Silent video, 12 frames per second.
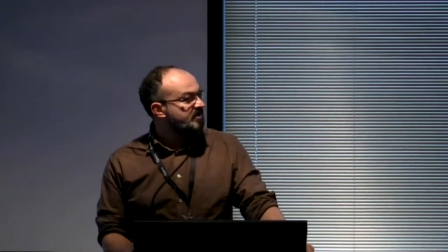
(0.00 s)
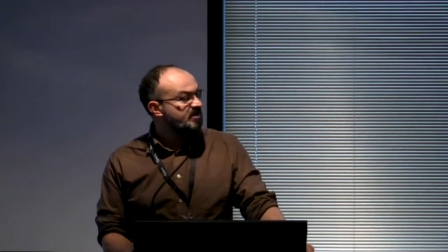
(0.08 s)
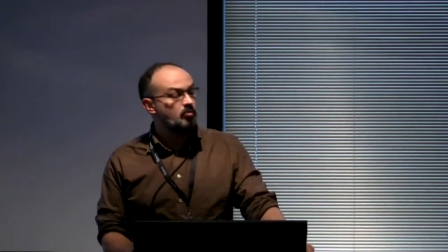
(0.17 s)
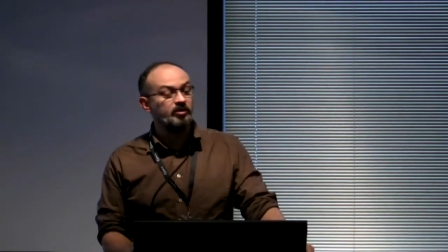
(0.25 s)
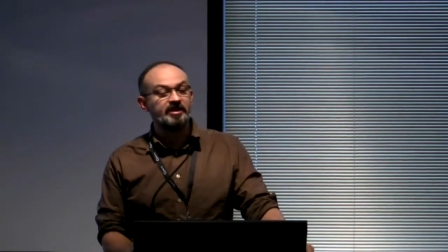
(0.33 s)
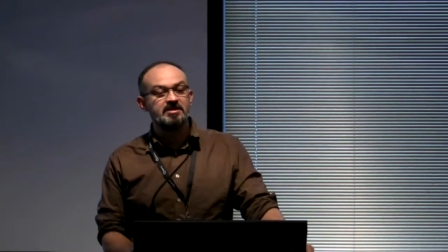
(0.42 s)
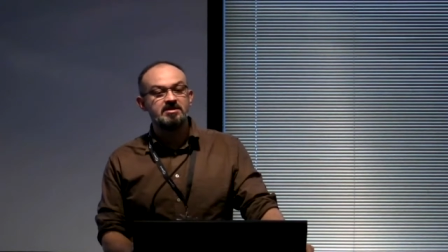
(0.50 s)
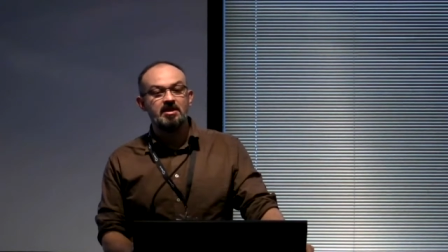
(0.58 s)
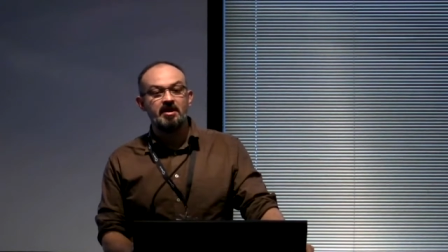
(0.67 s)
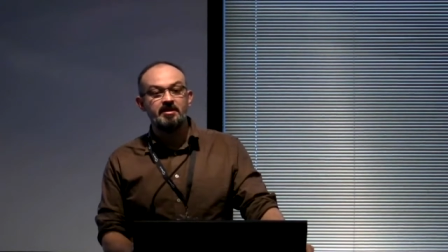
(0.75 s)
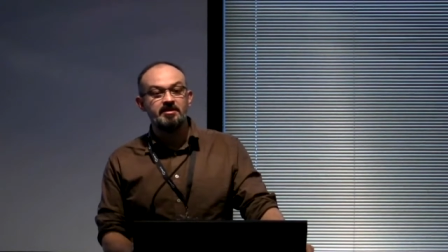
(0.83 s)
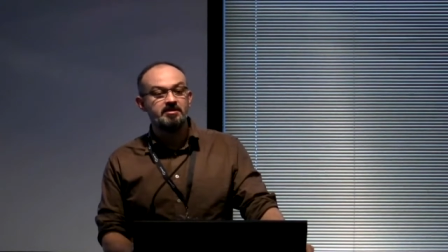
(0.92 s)
somewhat
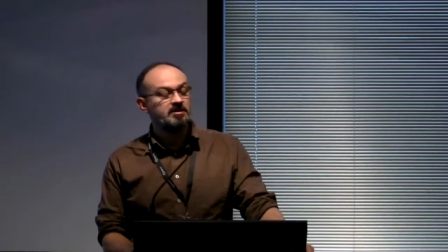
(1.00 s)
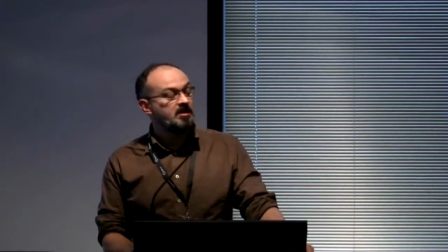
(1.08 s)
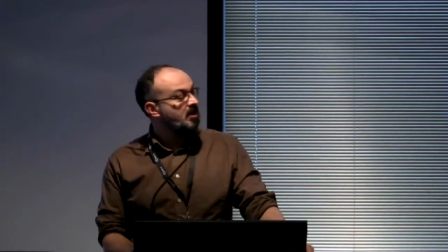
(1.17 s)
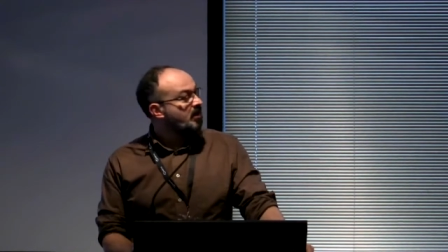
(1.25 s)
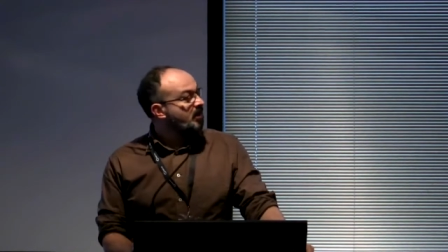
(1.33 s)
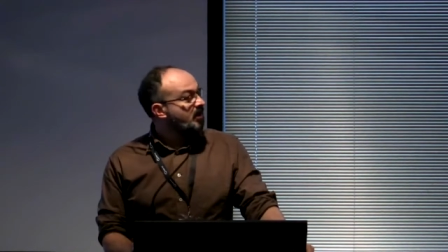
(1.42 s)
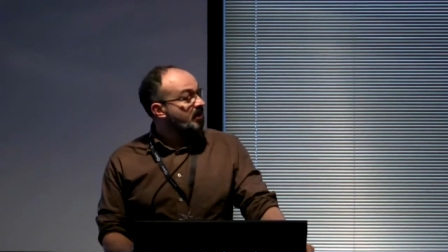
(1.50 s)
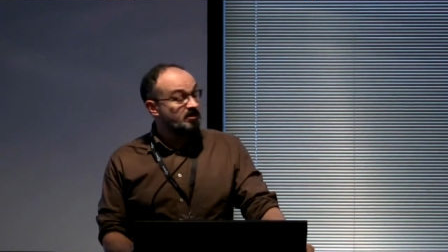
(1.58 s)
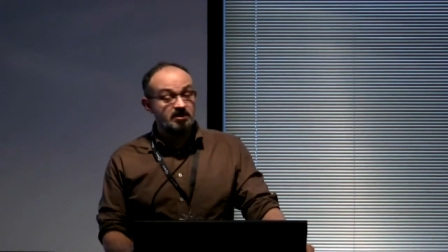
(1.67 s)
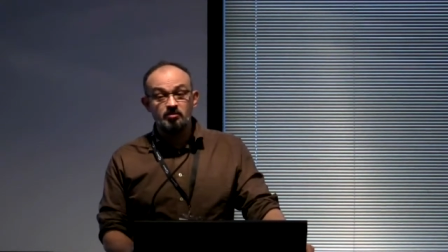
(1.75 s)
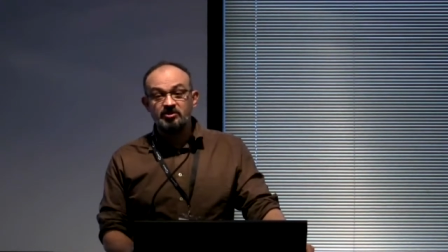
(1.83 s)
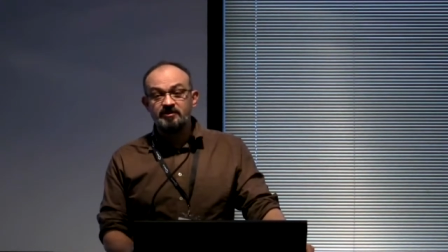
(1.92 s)
excited and
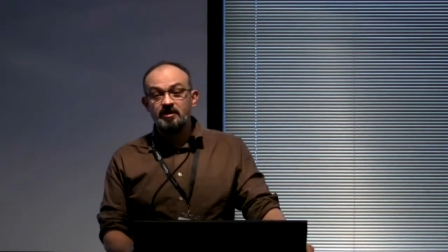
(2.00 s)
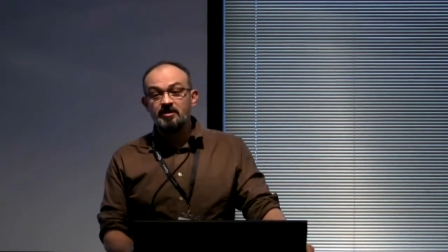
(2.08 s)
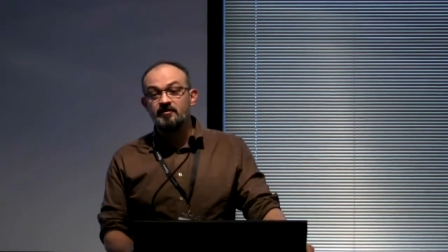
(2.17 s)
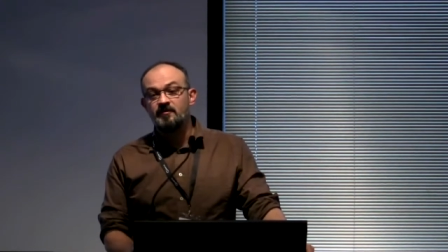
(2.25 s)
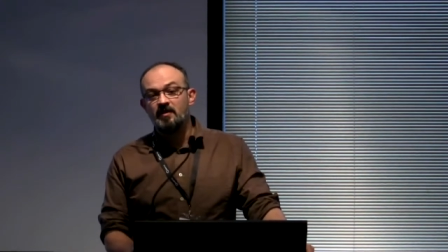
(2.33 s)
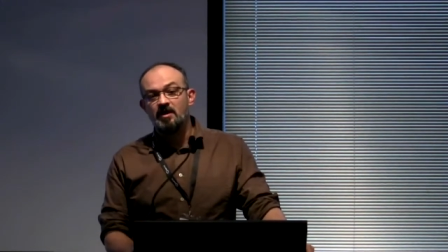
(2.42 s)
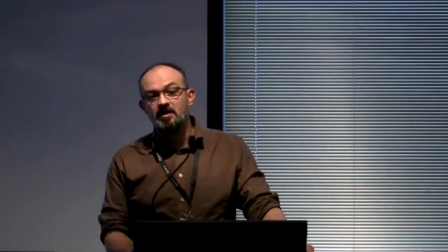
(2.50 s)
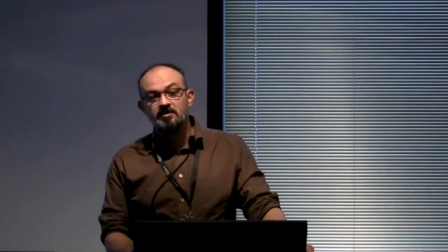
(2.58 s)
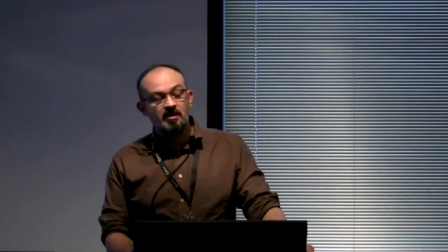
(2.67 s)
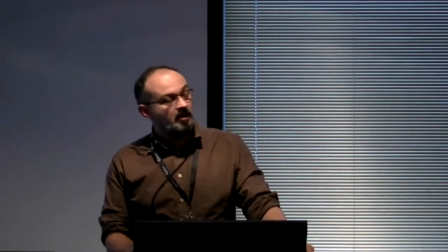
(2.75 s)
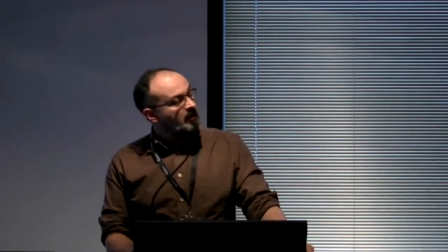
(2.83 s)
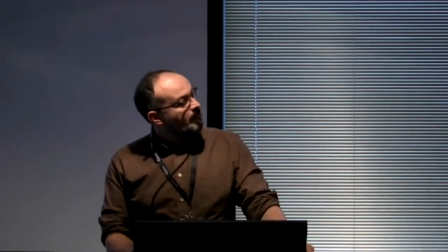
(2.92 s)
somewhat terrified
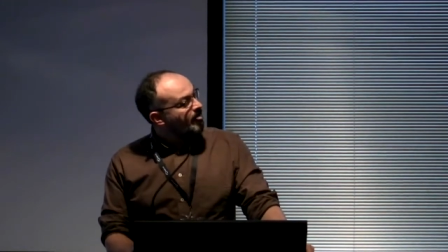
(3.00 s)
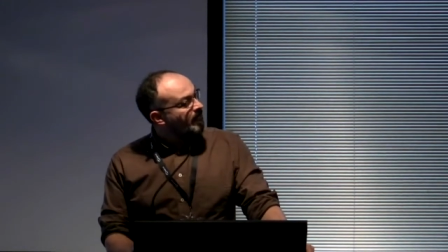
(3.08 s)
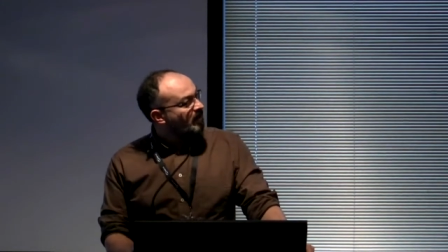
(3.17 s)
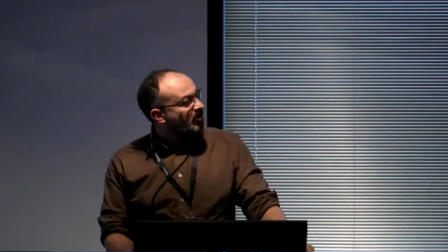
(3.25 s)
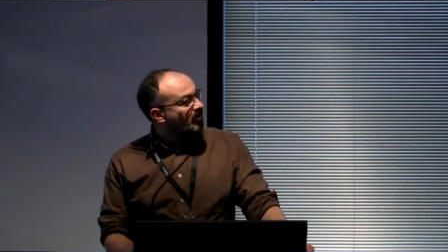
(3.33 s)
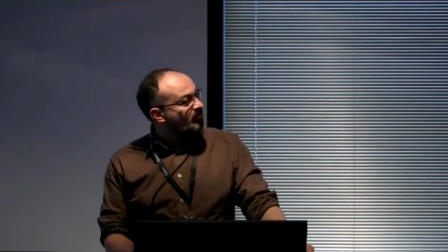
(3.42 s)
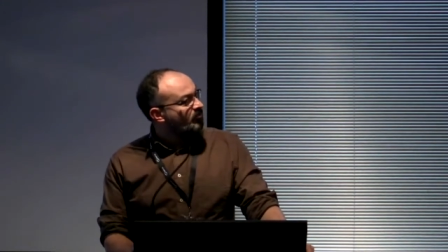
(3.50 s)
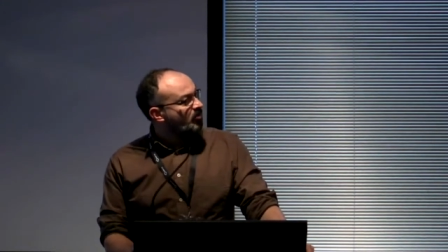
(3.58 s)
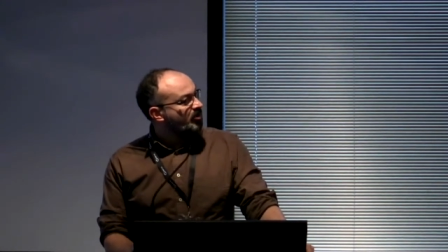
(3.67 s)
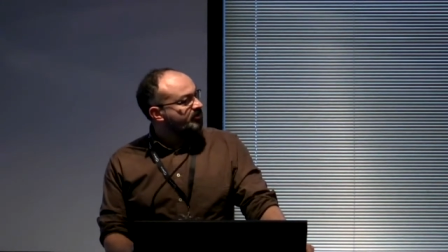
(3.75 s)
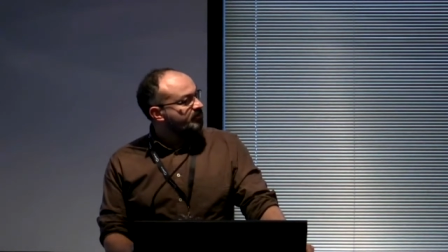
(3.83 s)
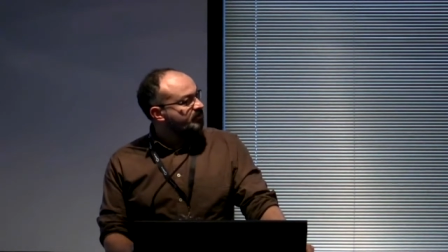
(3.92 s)
of
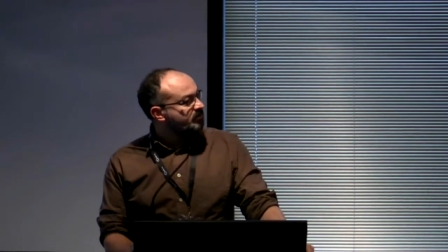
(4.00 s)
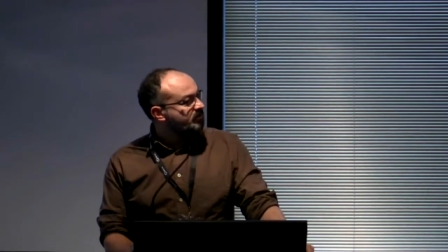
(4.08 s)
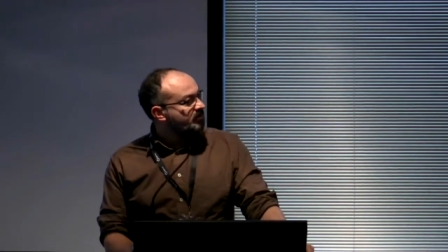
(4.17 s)
what